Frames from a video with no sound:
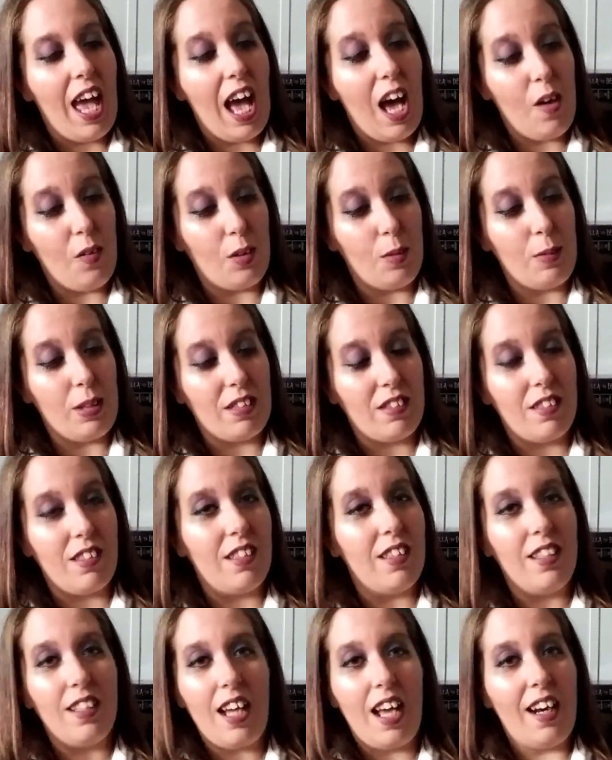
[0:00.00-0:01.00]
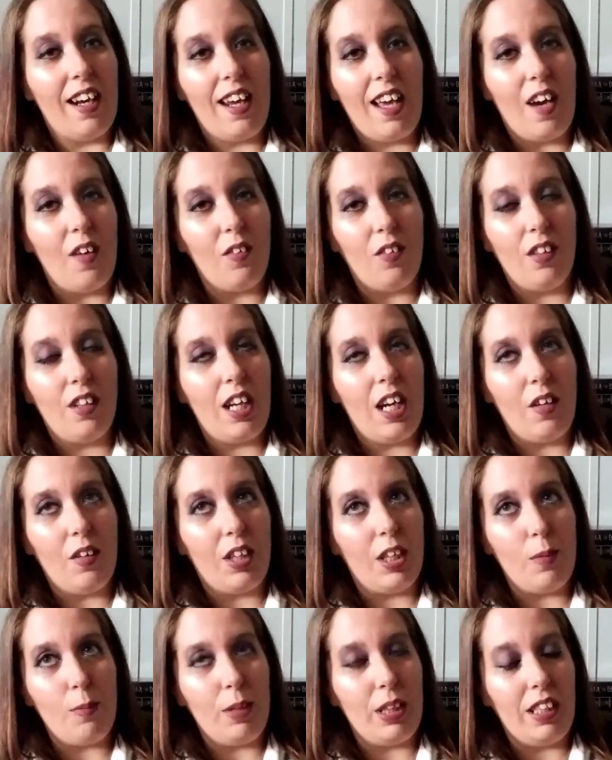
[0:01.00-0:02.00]
Alchemist, not
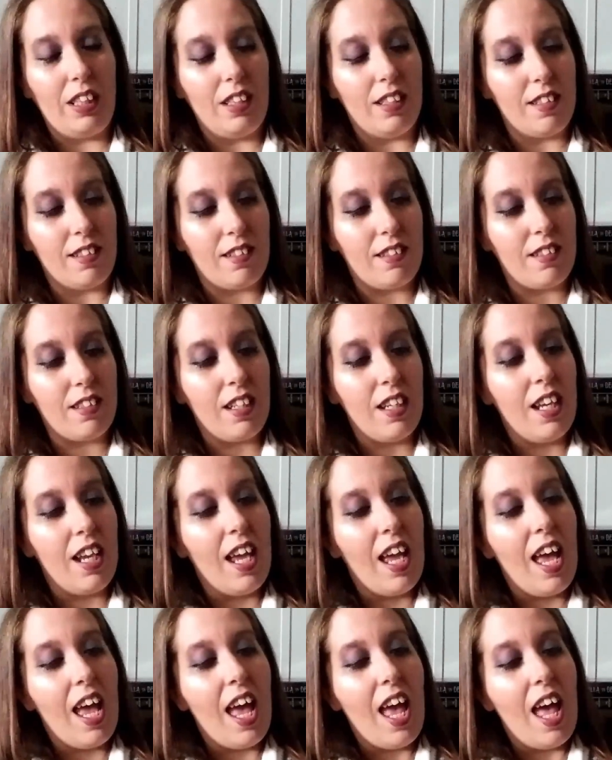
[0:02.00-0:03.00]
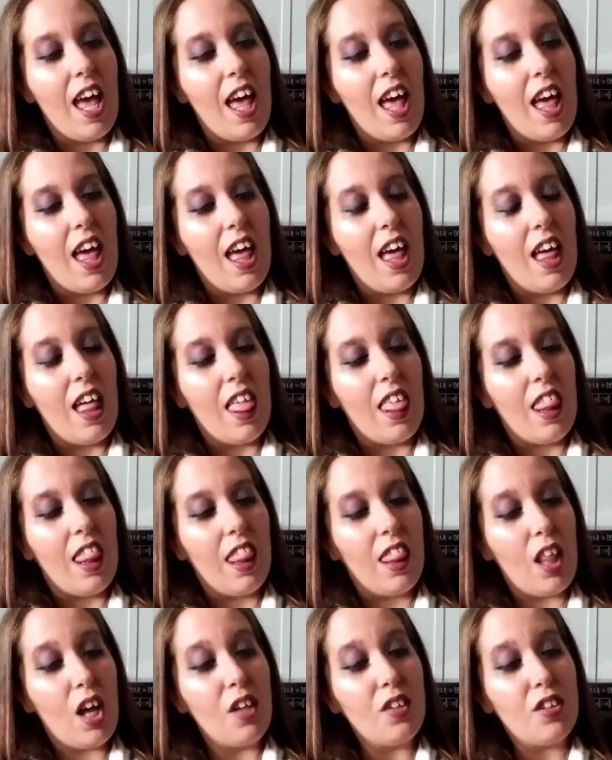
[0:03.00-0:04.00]
alchemist.
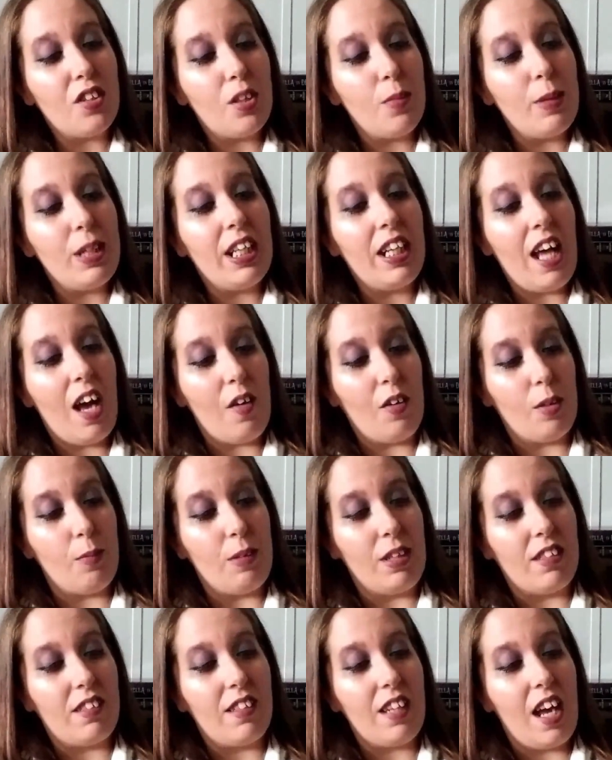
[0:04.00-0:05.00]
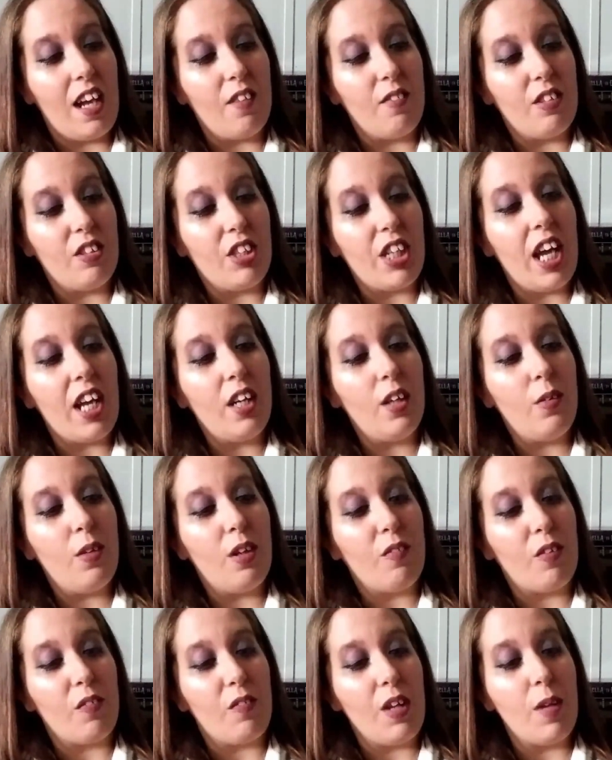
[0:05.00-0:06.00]
Longs to be an alchemist out of the shadow
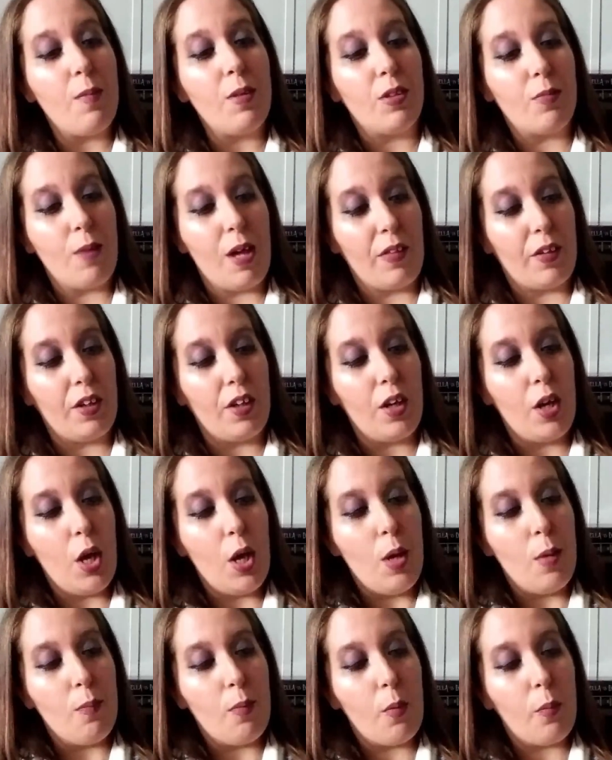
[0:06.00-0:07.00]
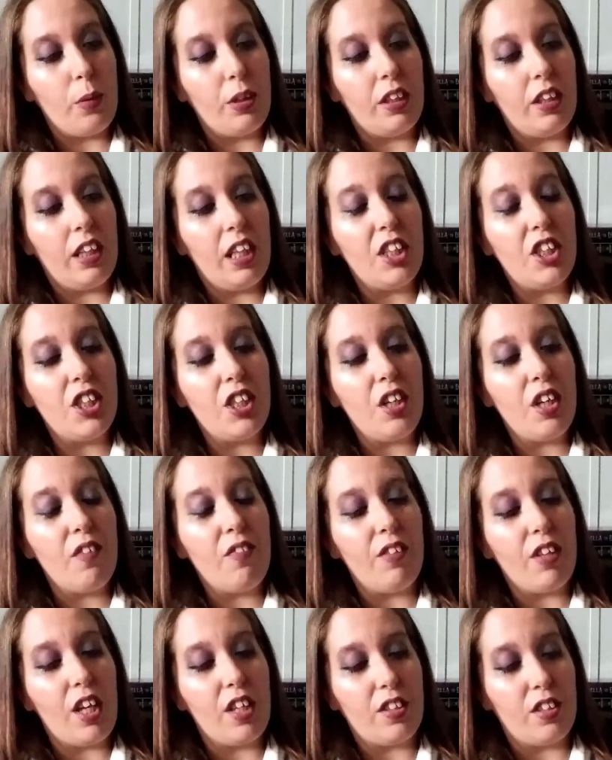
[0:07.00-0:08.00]
of her famous mother. But when the legendary
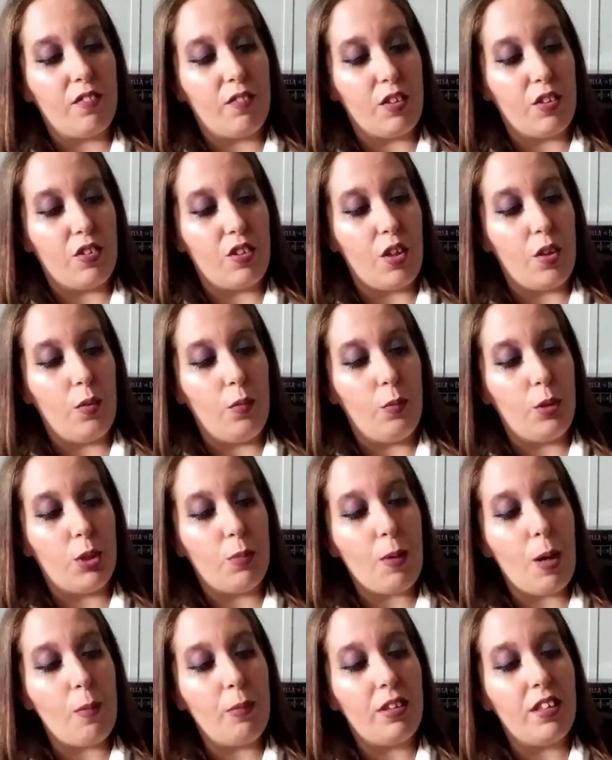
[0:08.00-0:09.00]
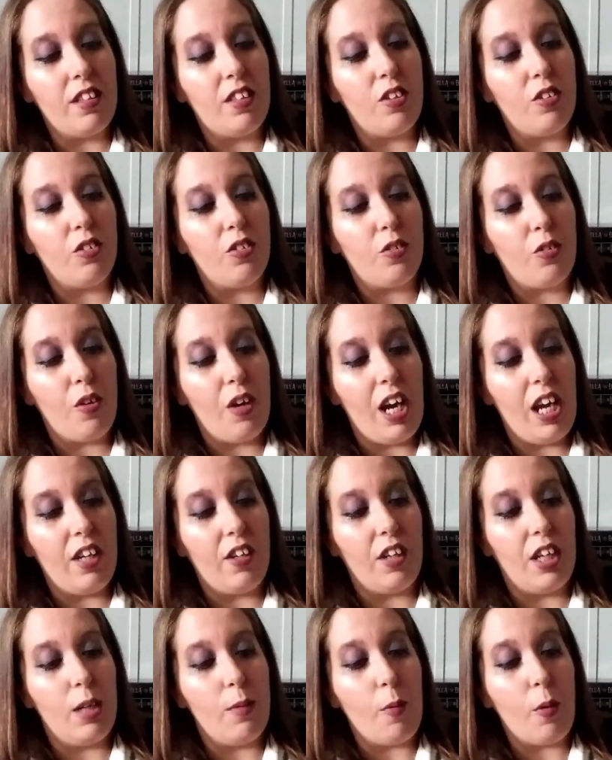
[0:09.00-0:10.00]
Philosopher's Stone, which promises its
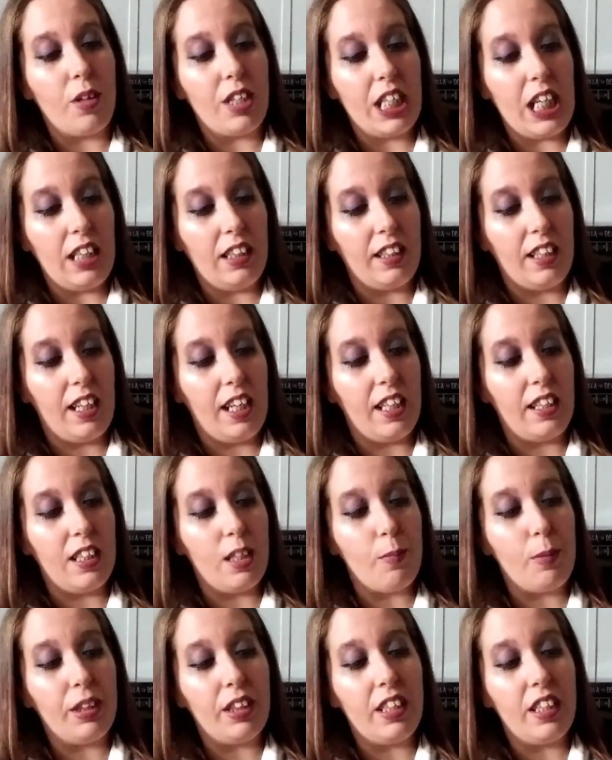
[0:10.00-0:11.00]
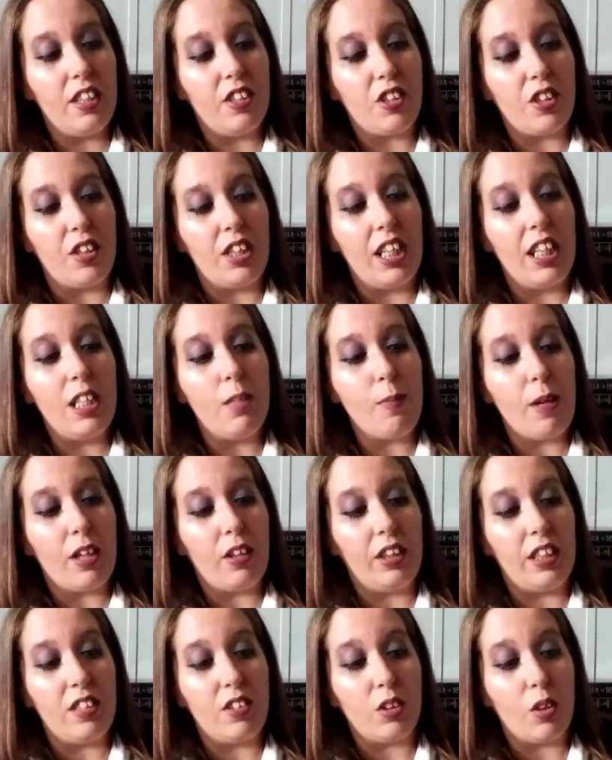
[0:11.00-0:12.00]
creator immortality and the ability to turn any
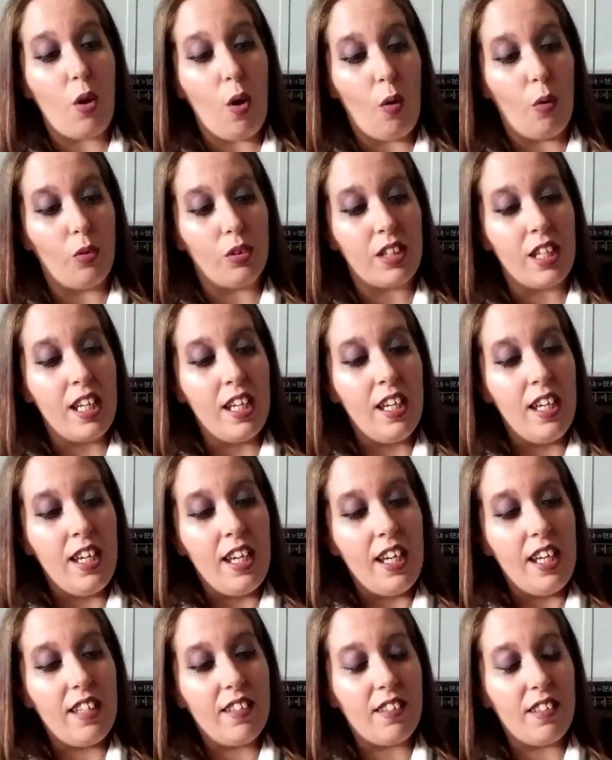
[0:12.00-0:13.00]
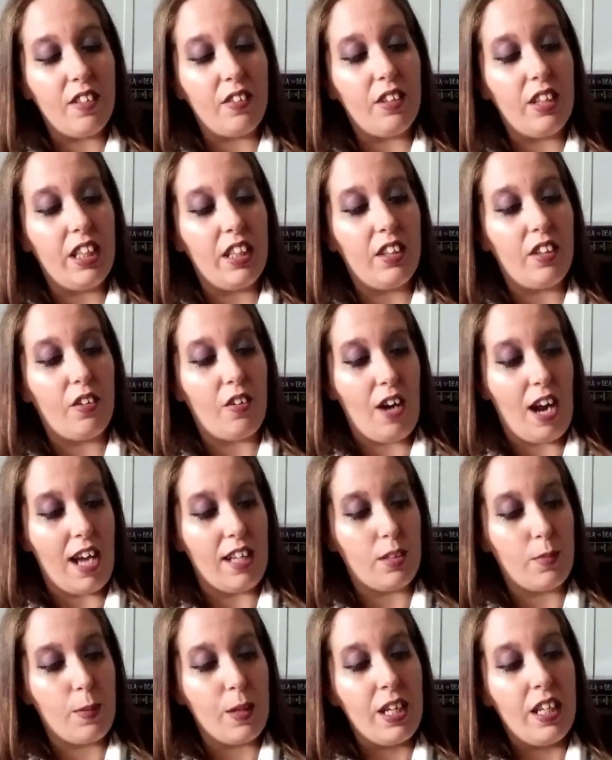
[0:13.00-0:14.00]
metal into gold, is nearly in their
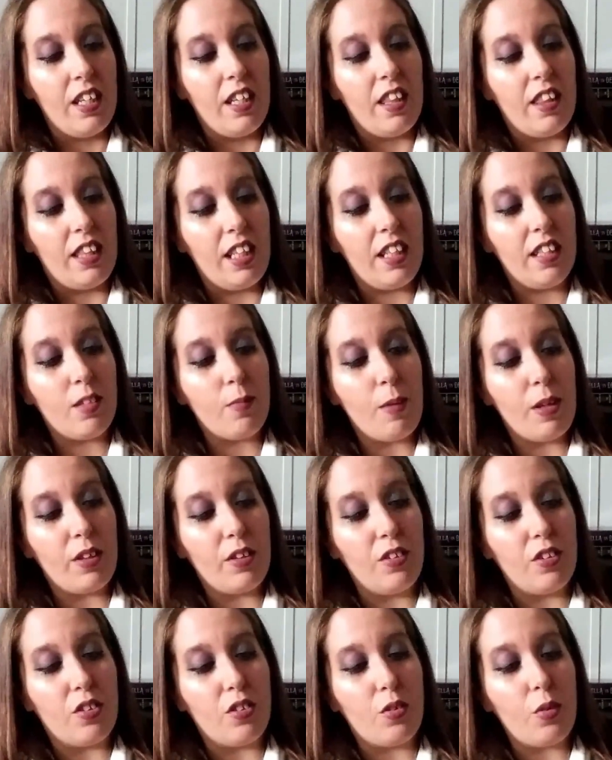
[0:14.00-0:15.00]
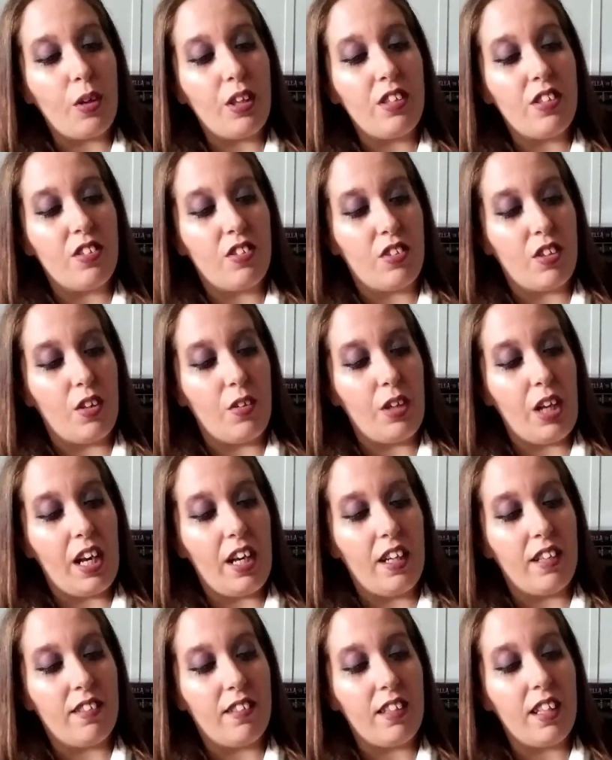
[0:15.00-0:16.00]
grasp, Thea's mother destroys the stone
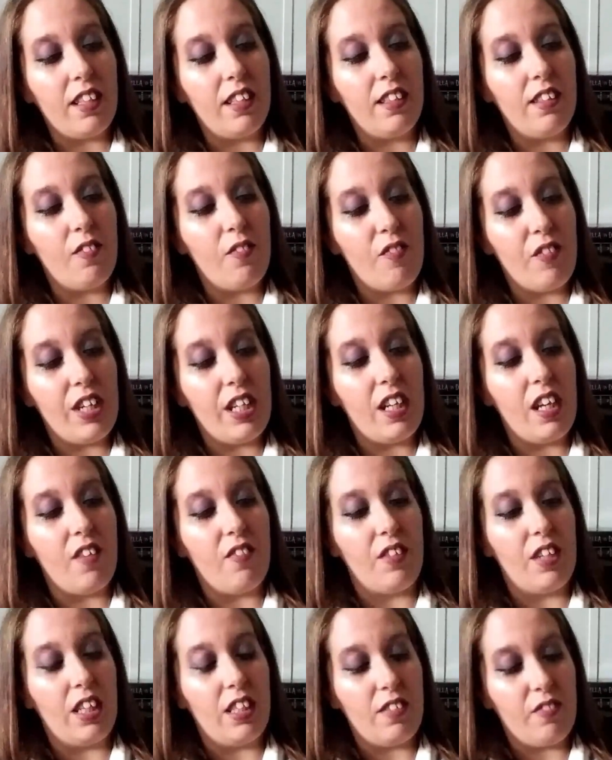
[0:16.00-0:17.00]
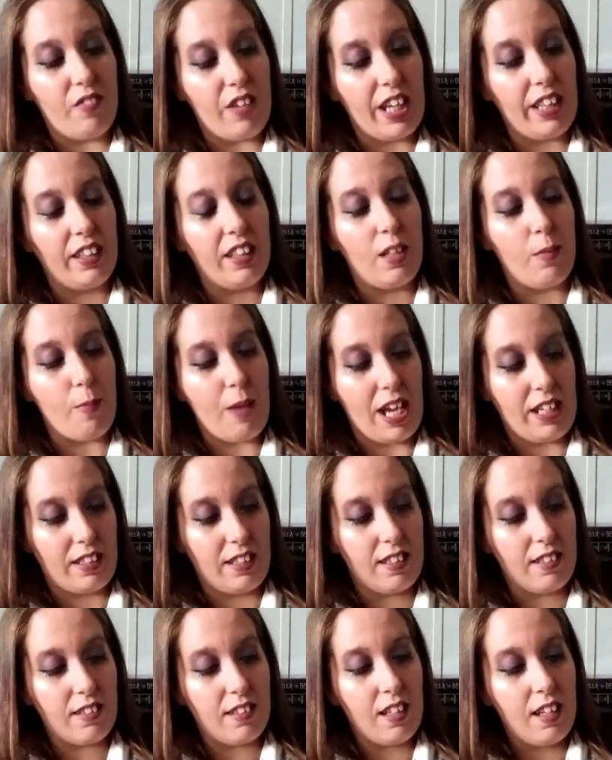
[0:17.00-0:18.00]
in a sudden fit of violent
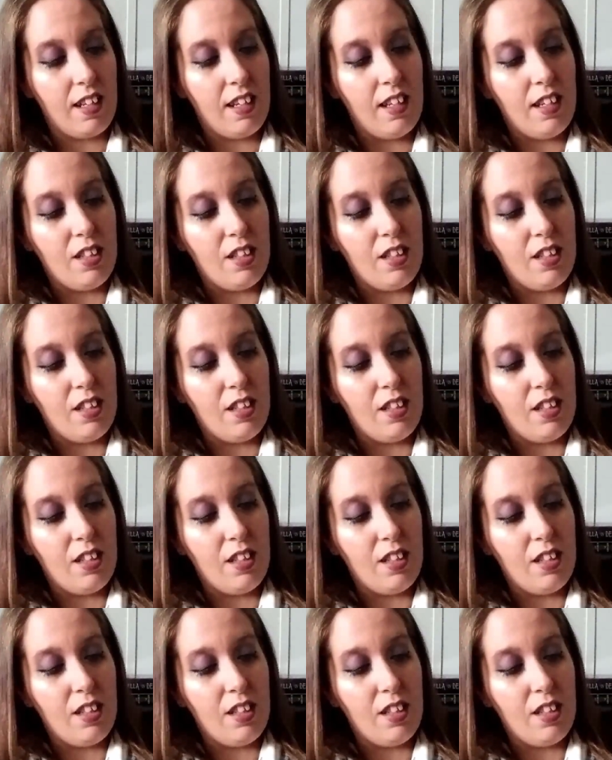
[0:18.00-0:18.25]
madness.